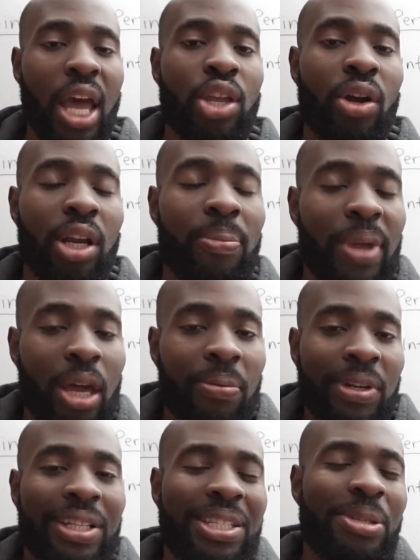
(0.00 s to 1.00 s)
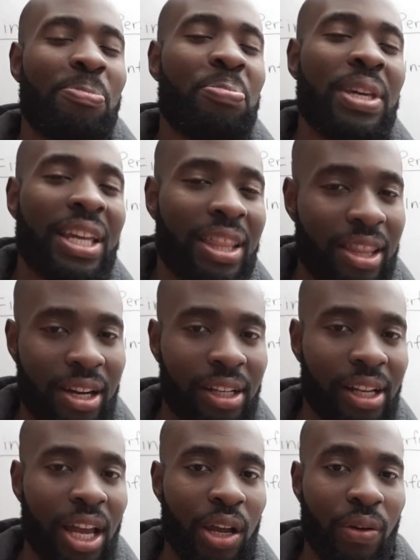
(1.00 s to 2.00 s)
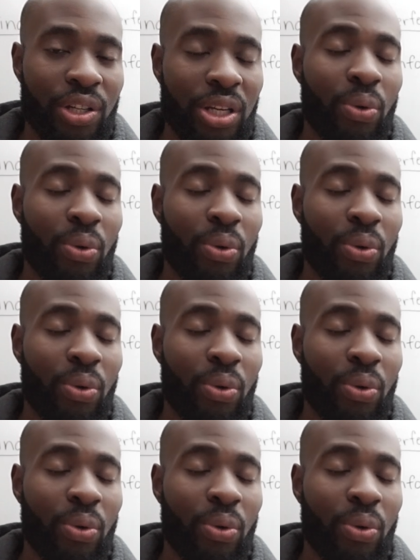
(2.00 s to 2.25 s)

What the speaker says: and you're going to be able to speak their language.